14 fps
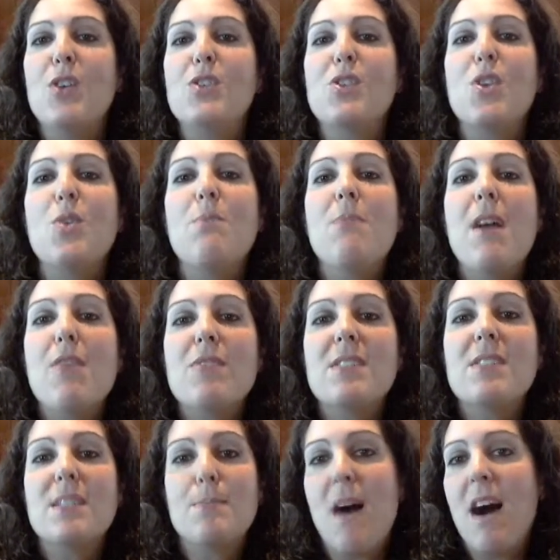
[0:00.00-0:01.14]
So you might
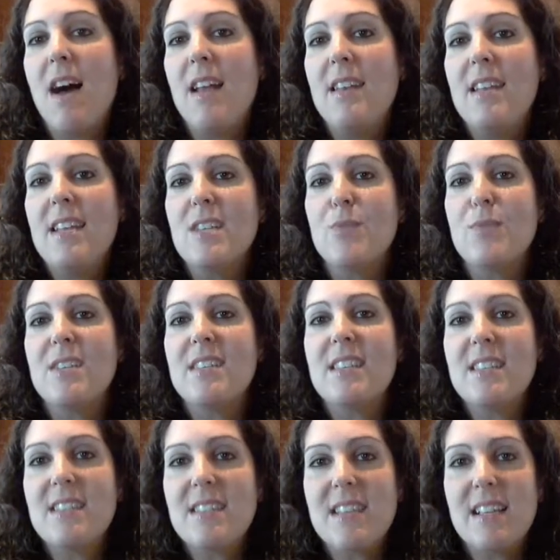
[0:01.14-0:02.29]
respond his
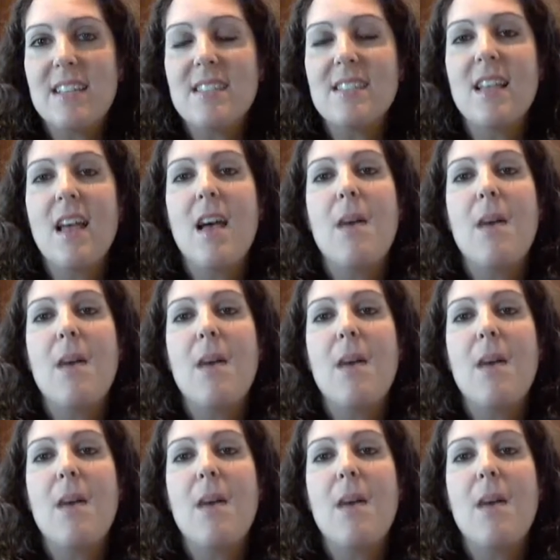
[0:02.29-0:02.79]
resistance